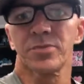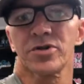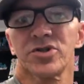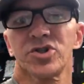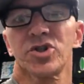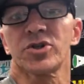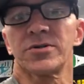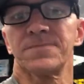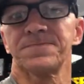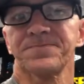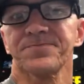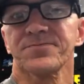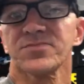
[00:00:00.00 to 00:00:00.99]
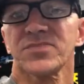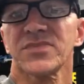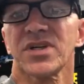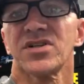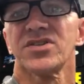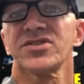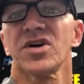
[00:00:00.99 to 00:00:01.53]
per shirt.
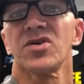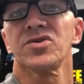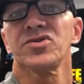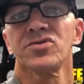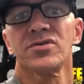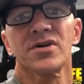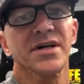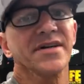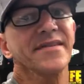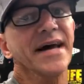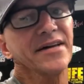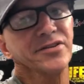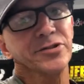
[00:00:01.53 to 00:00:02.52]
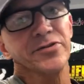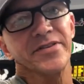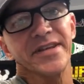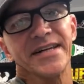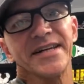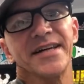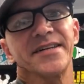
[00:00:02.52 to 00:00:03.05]
So you look at that and you
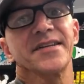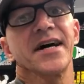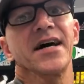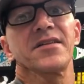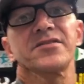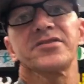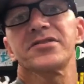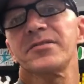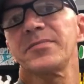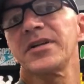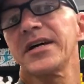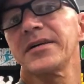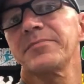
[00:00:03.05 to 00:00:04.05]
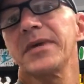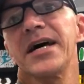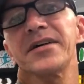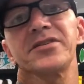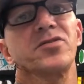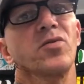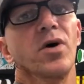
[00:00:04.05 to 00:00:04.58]
think $8, you're going to be like,
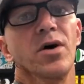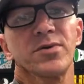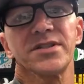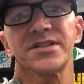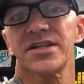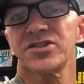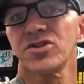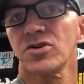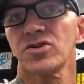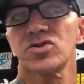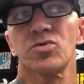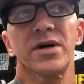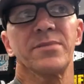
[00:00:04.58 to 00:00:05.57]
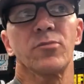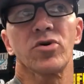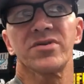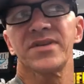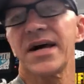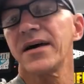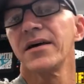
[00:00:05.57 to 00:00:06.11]
Matt, you always say charge way more
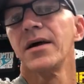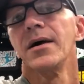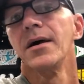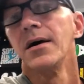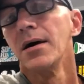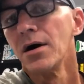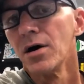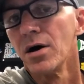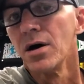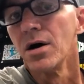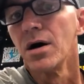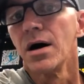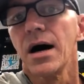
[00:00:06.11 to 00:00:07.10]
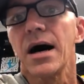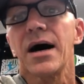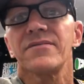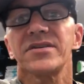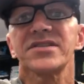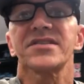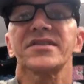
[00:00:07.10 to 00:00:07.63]
than that.
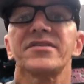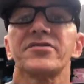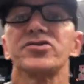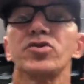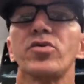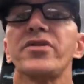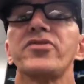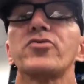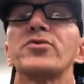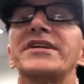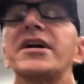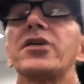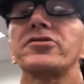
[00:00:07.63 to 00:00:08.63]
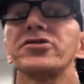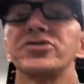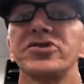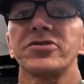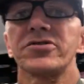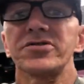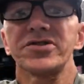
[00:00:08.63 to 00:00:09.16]
Obviously, they're doing 300
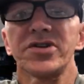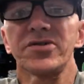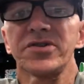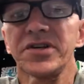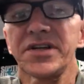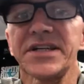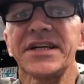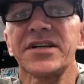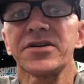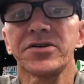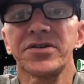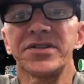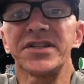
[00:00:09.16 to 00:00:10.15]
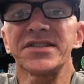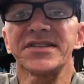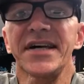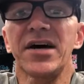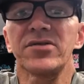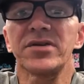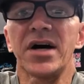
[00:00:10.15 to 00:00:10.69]
shirts, so they're going to get a good
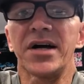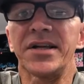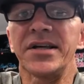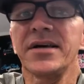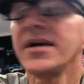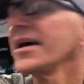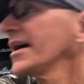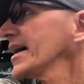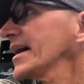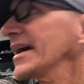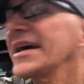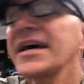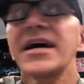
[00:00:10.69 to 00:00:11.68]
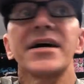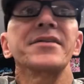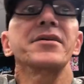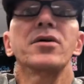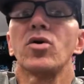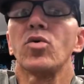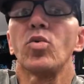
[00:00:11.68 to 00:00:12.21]
discount on it.
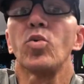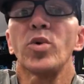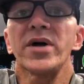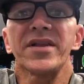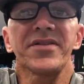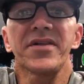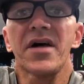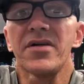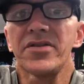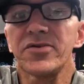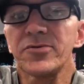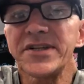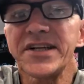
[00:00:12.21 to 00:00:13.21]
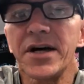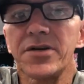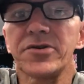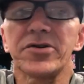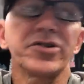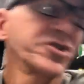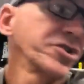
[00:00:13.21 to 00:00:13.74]
And with
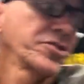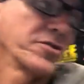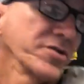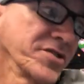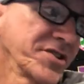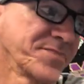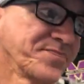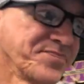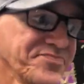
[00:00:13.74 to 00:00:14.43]
300 shirts.